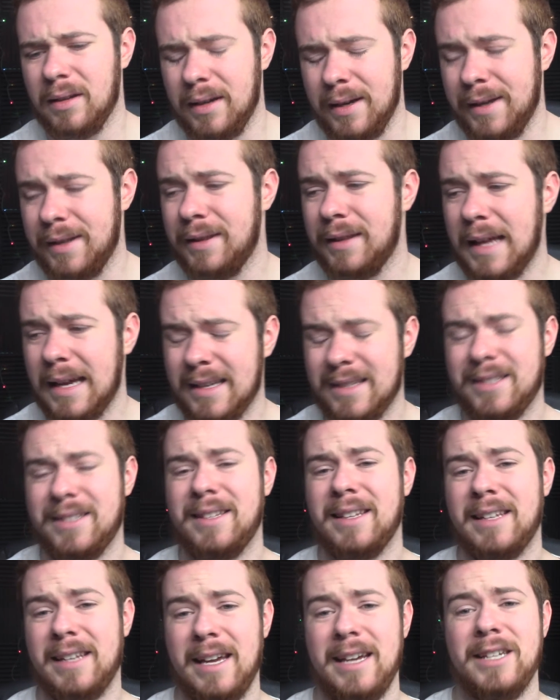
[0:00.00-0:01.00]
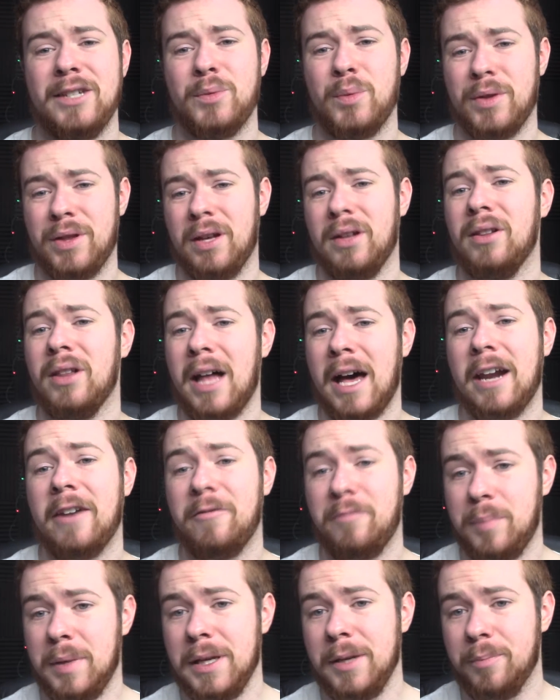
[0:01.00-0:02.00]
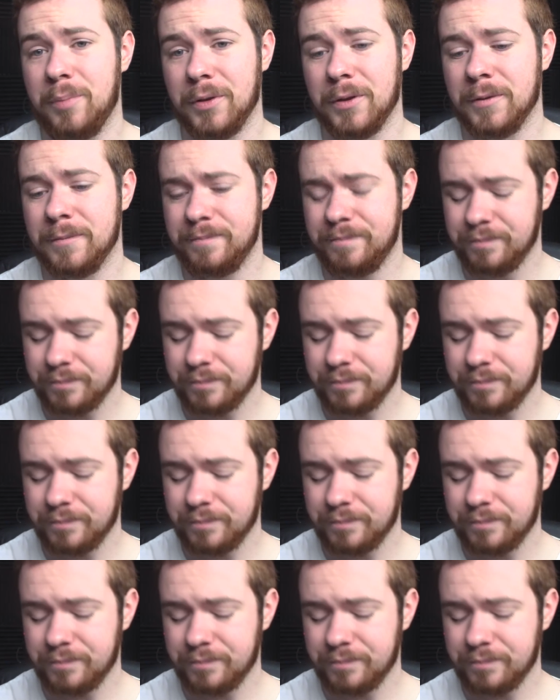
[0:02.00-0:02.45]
And that's the case with a lot of people.